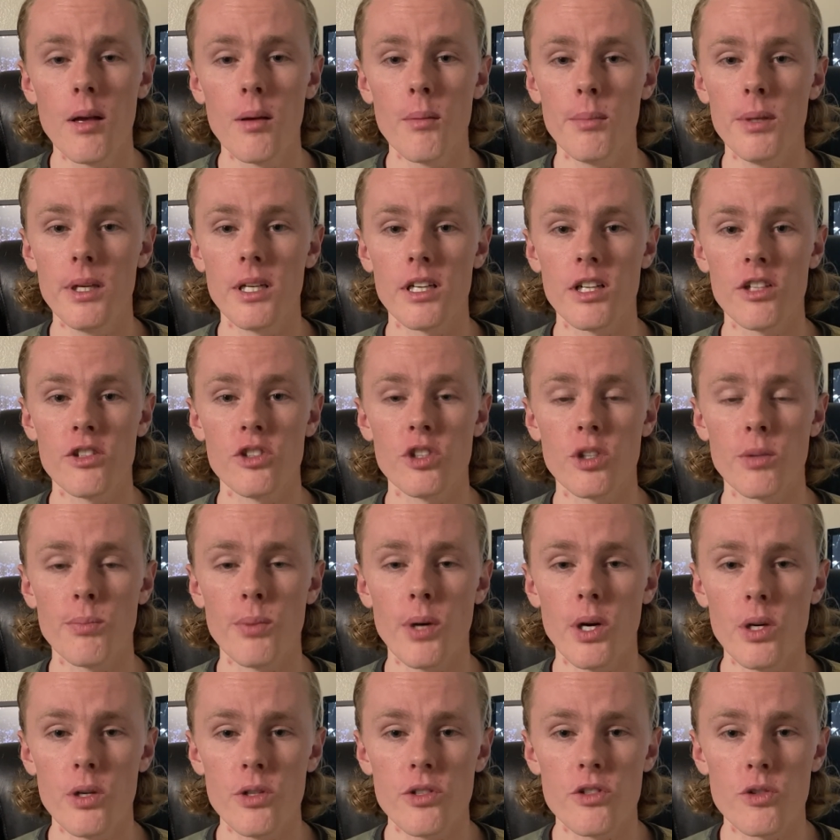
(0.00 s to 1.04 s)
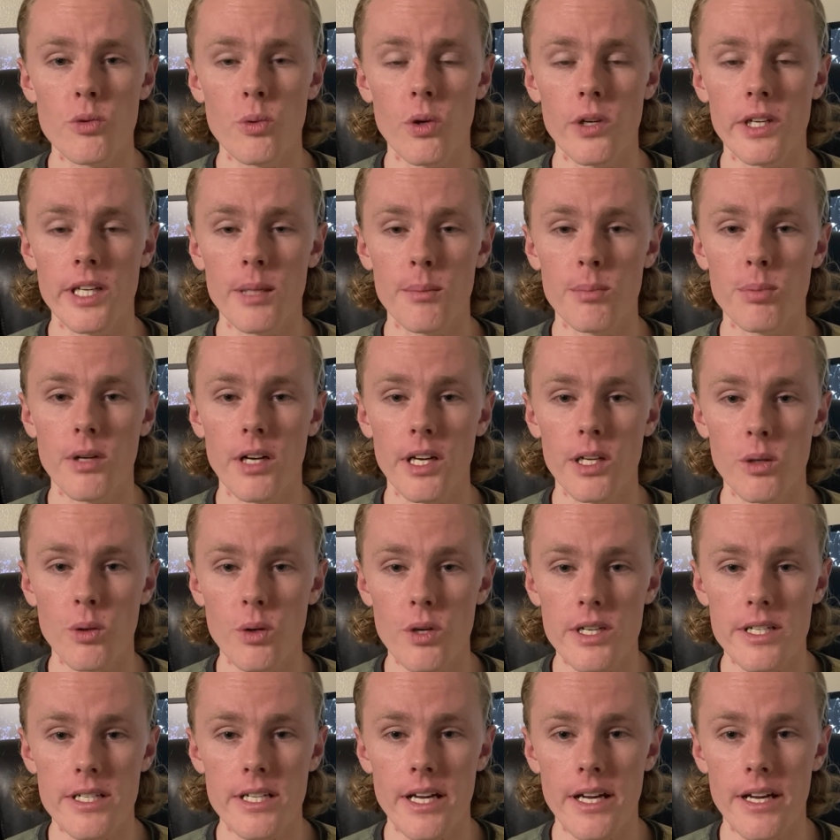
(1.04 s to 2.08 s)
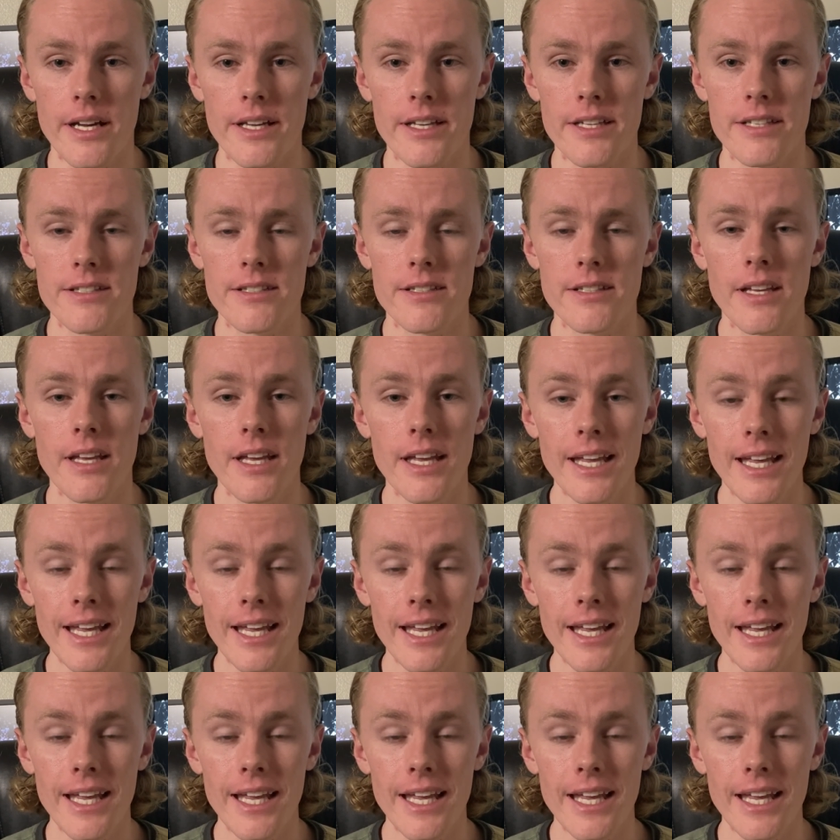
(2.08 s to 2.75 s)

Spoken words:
because your posts will get prioritized